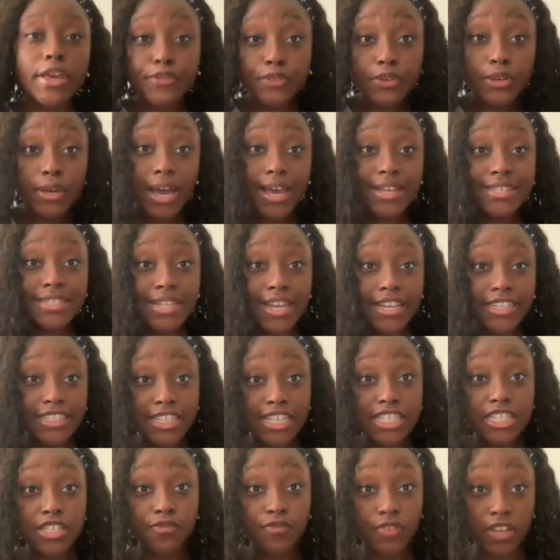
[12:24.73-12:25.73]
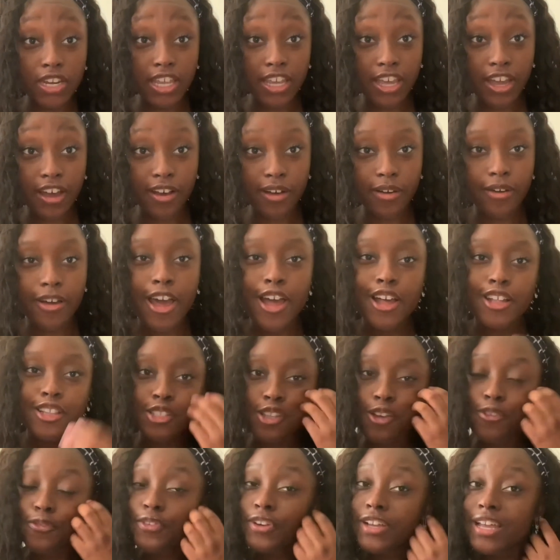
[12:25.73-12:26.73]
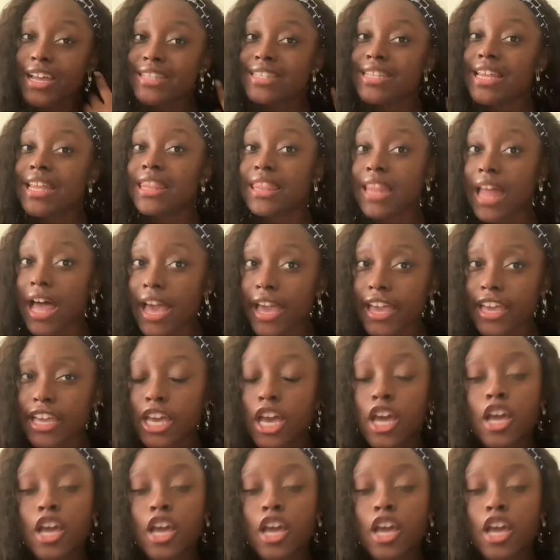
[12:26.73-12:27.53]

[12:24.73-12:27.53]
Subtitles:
guys like this video, don't forget to like,